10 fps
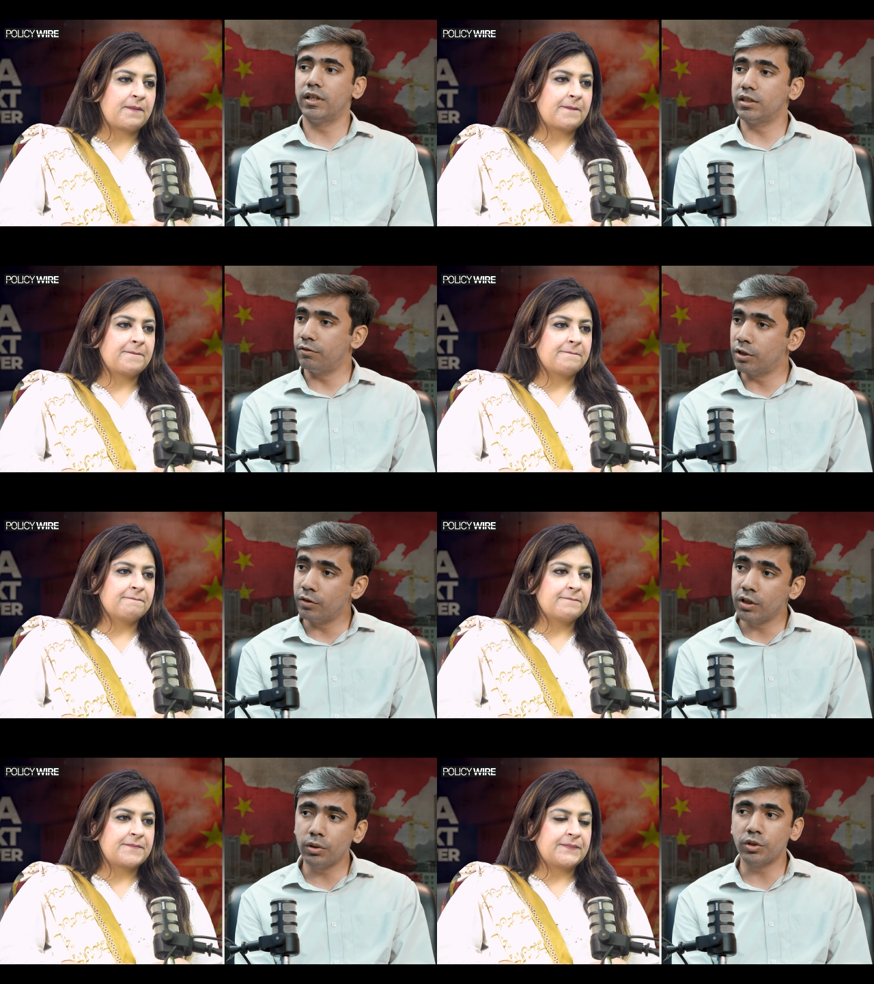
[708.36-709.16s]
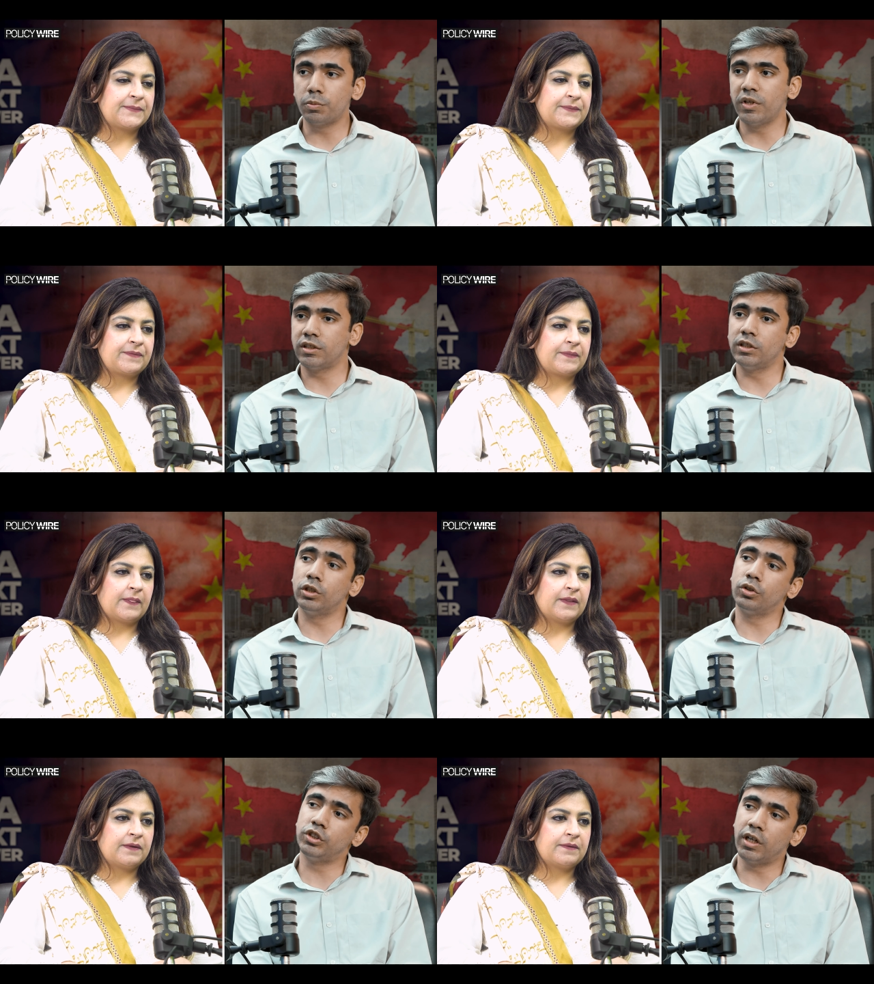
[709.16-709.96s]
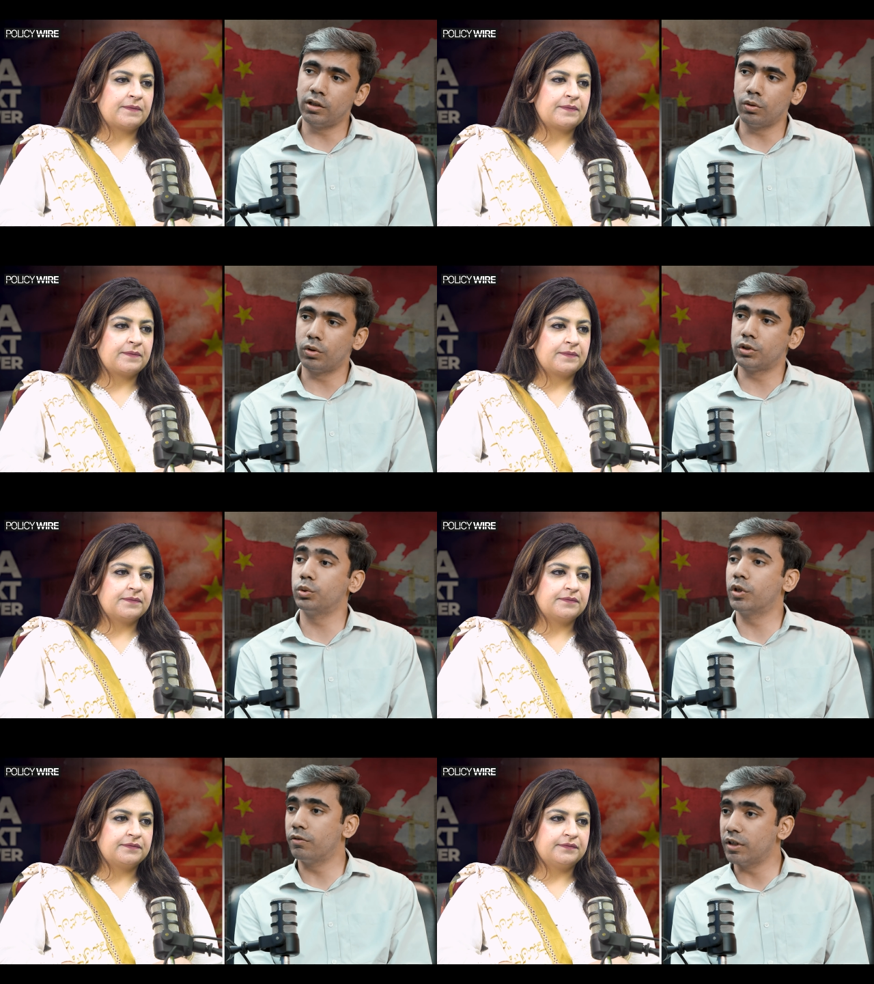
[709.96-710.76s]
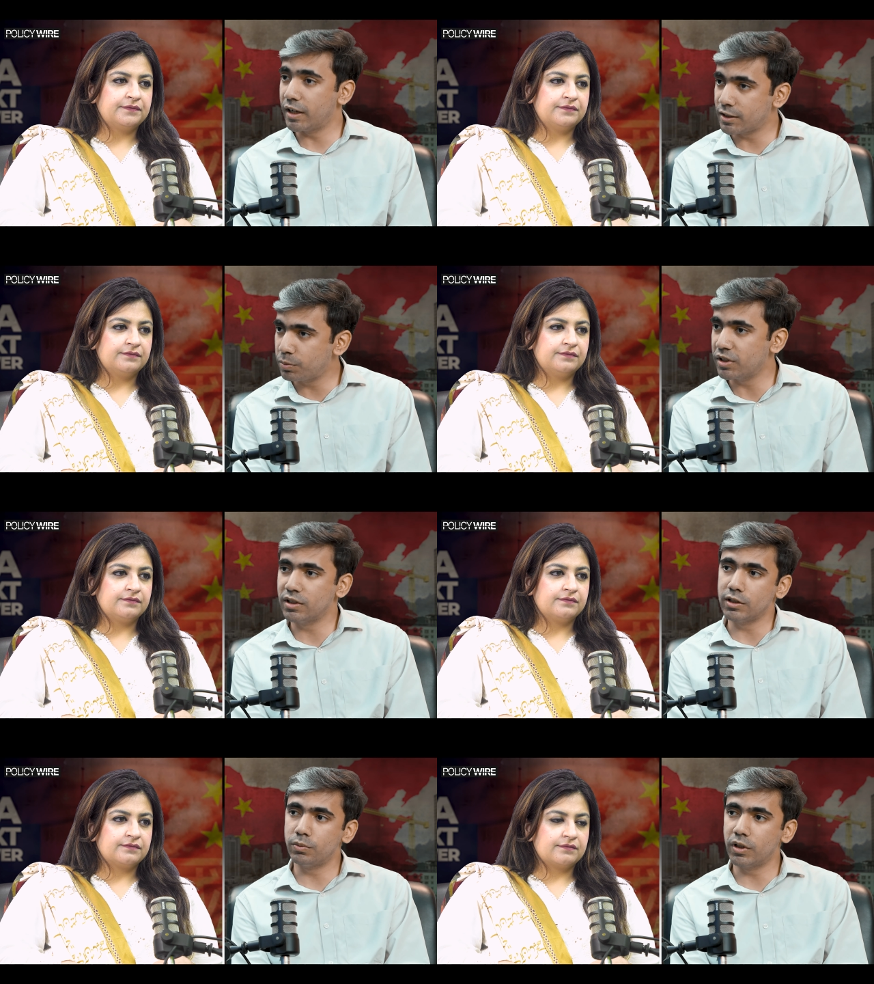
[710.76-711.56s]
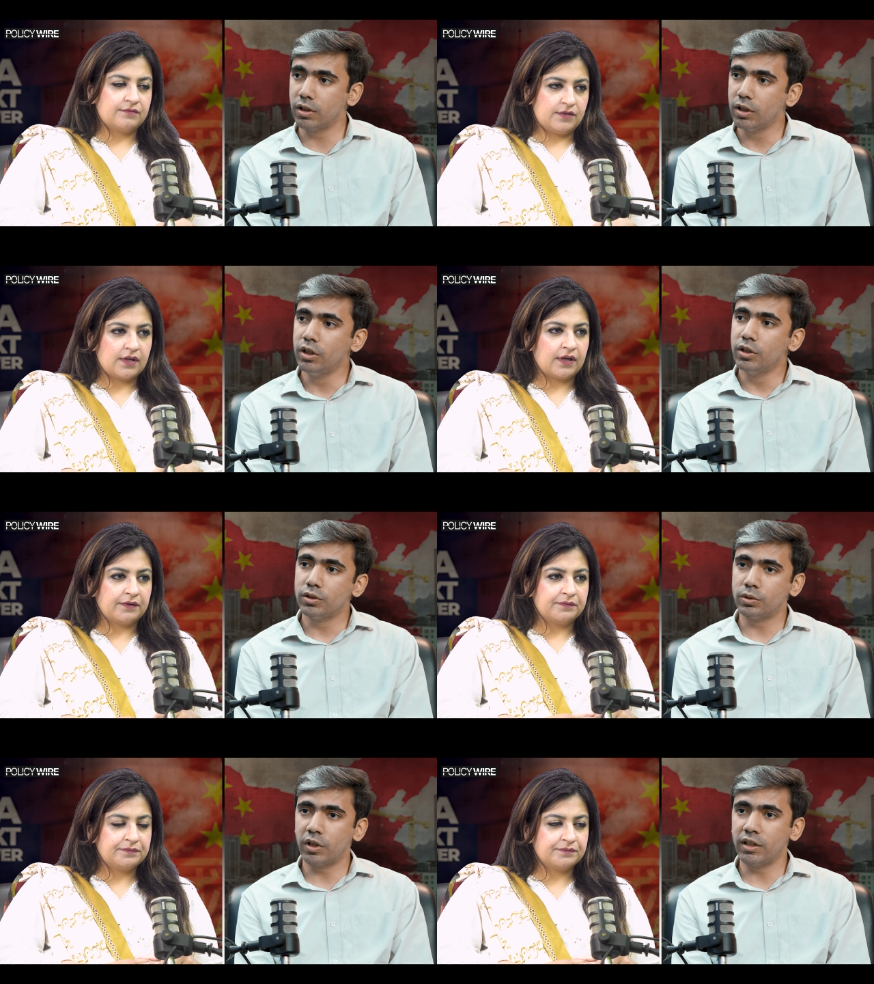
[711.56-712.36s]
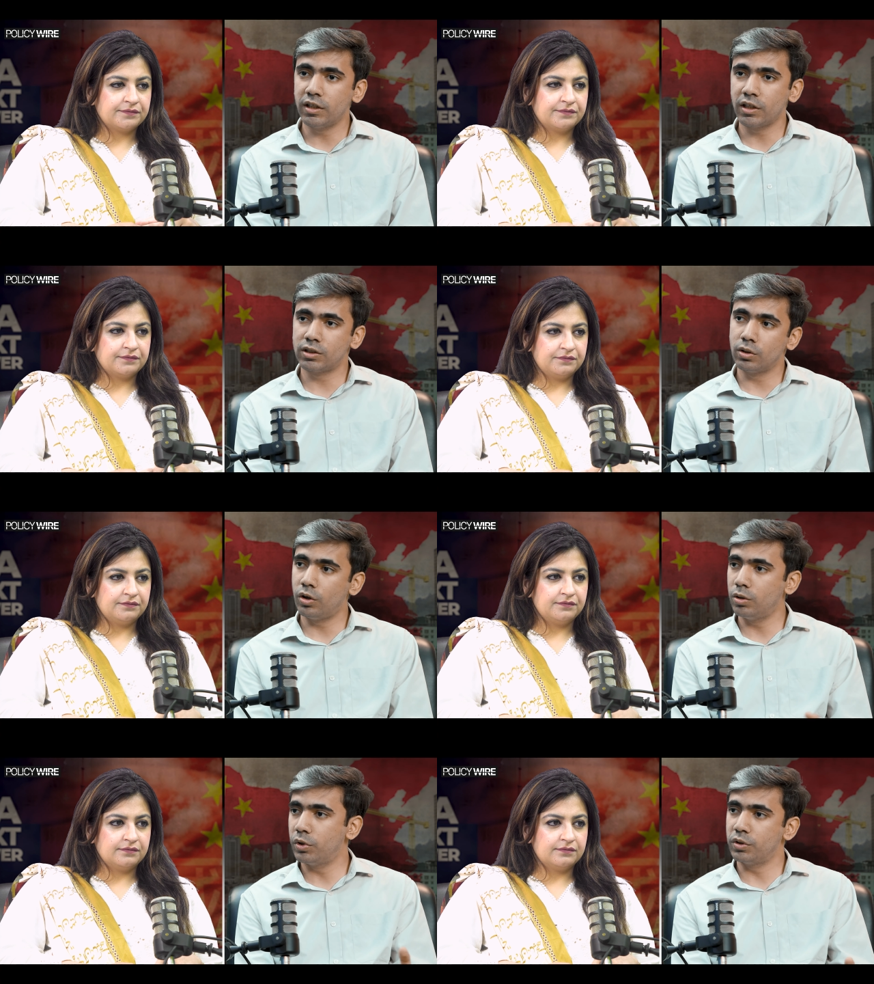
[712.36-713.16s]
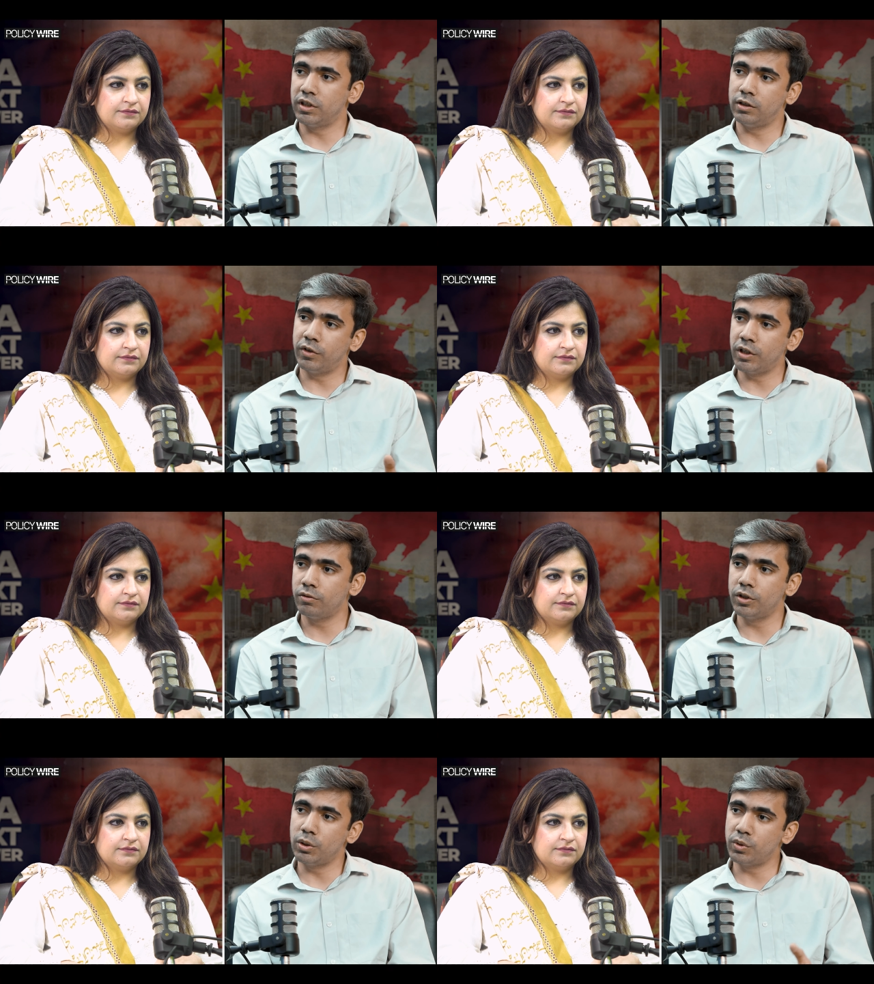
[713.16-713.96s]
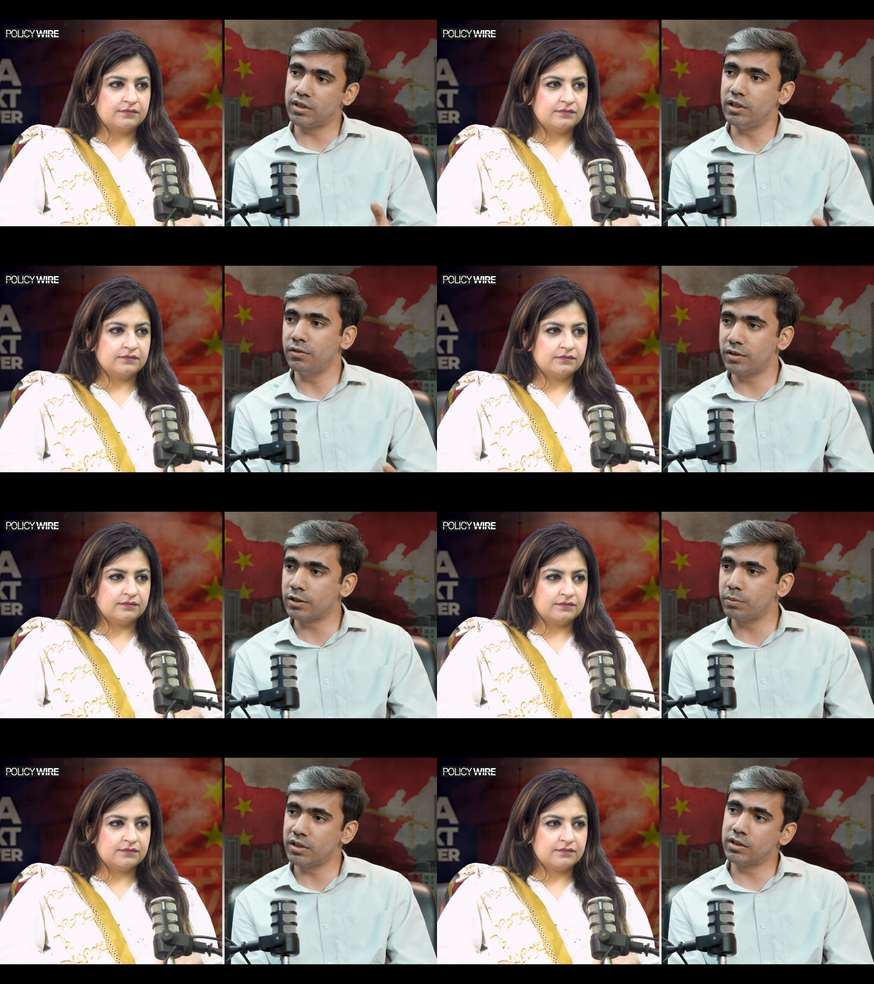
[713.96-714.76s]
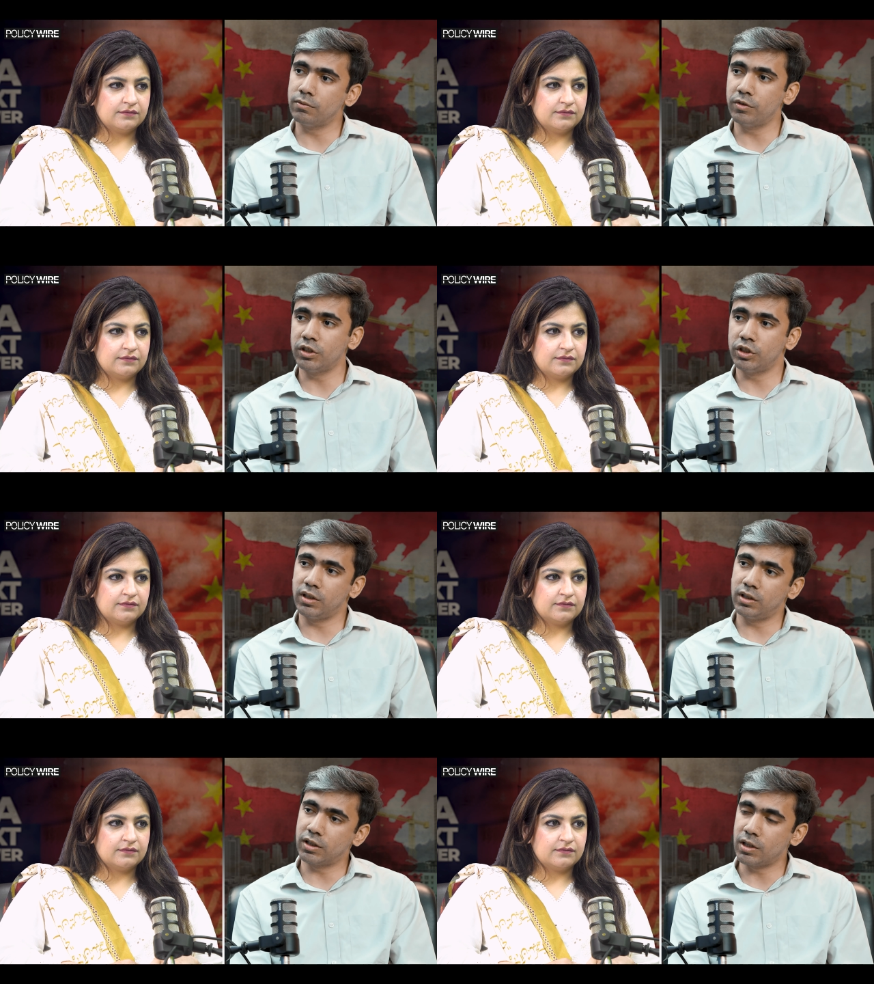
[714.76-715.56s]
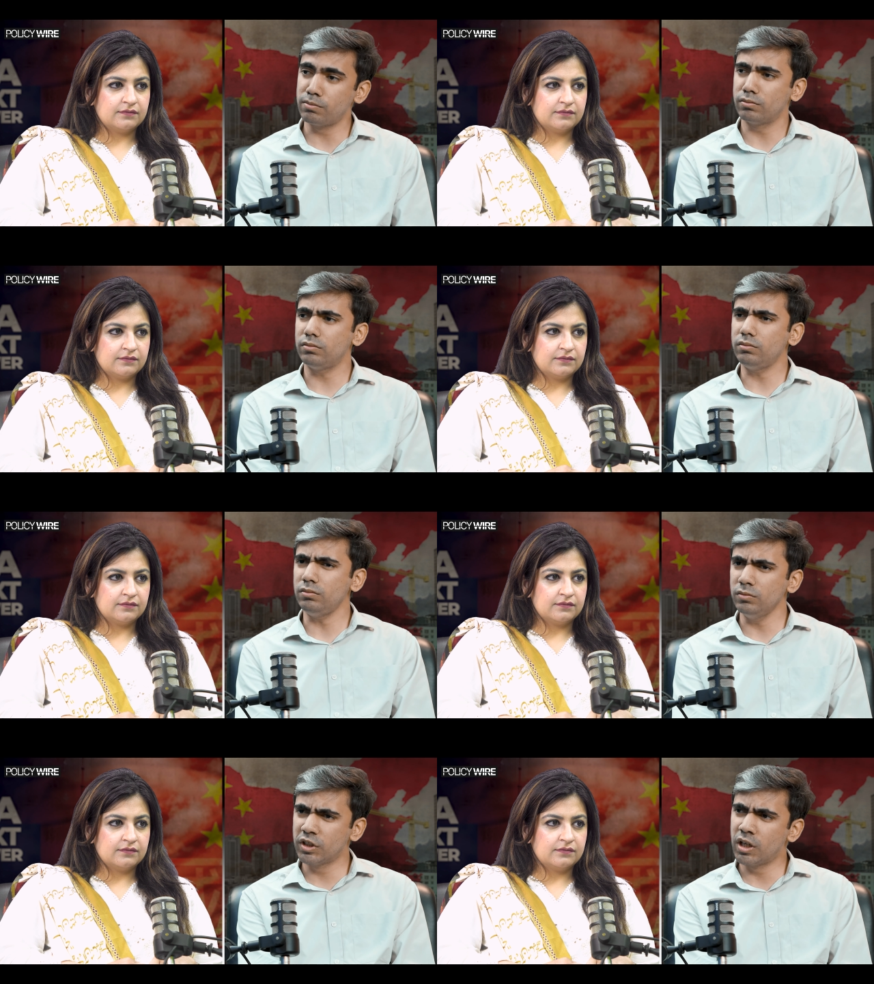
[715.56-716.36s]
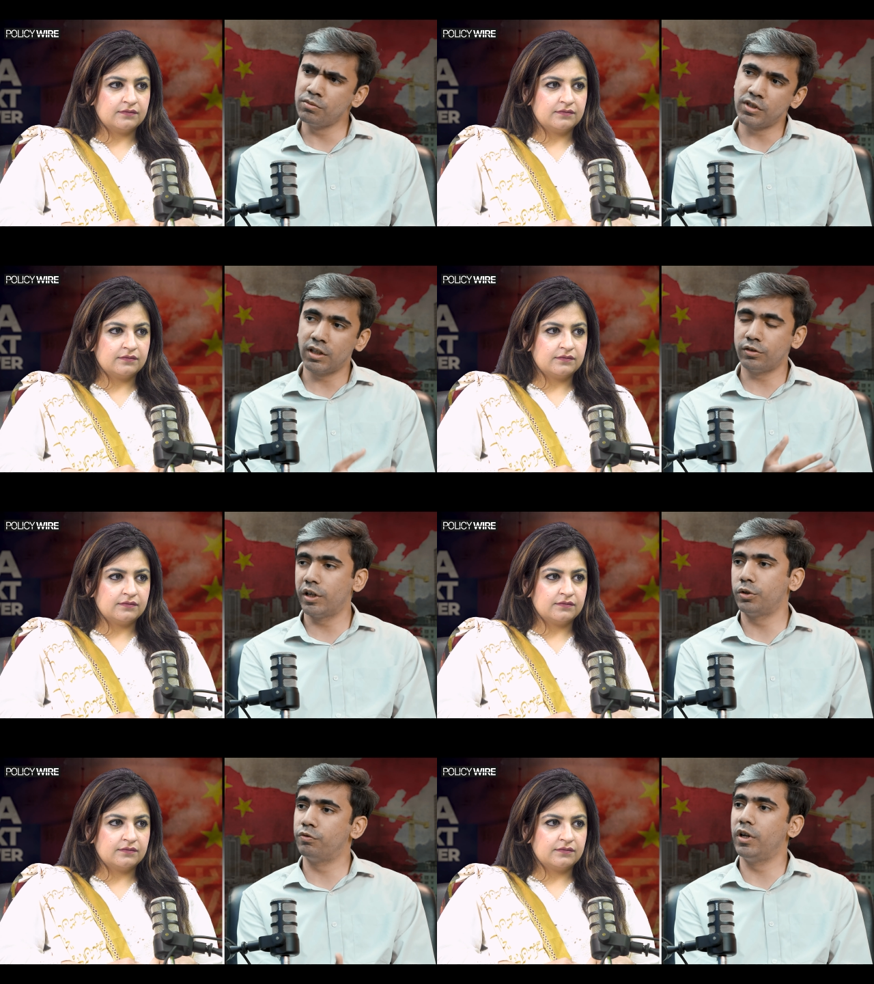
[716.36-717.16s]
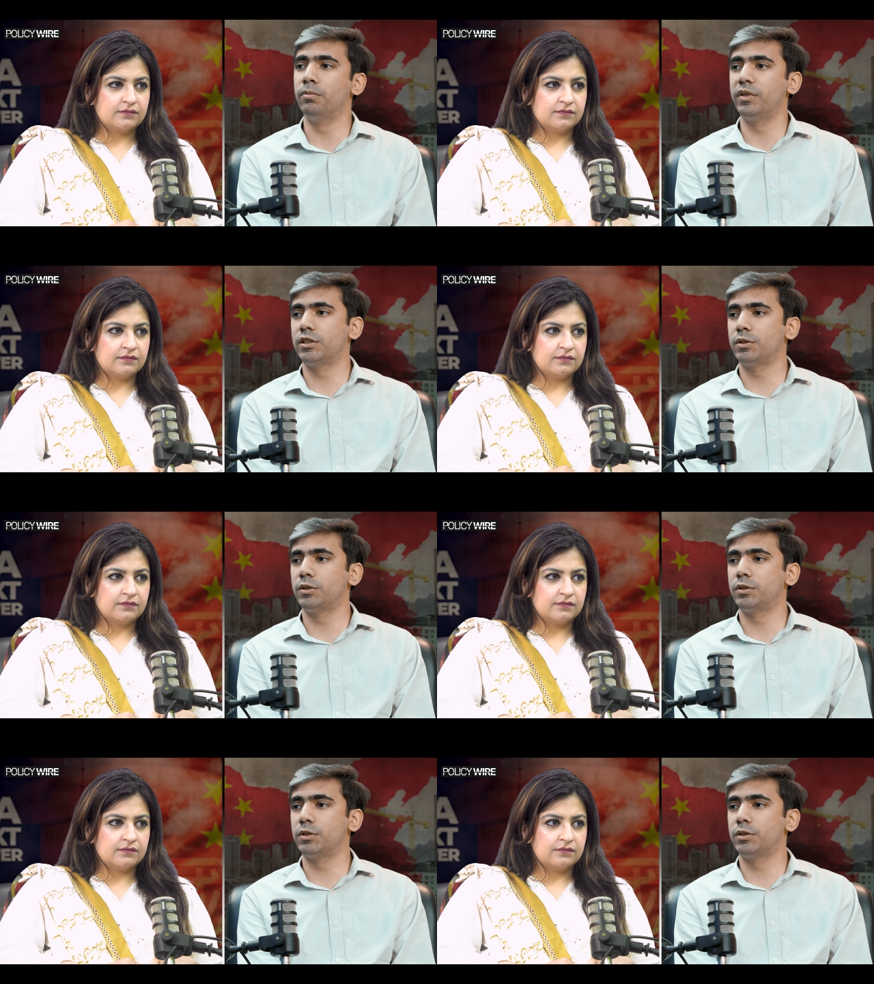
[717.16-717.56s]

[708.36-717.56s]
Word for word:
Speaker 1: has left a very huge space, and now China wants to cover that space as well. Okay. So I think it's all about that. Whenever US leaves a space somewhere, China comes and try to fill up that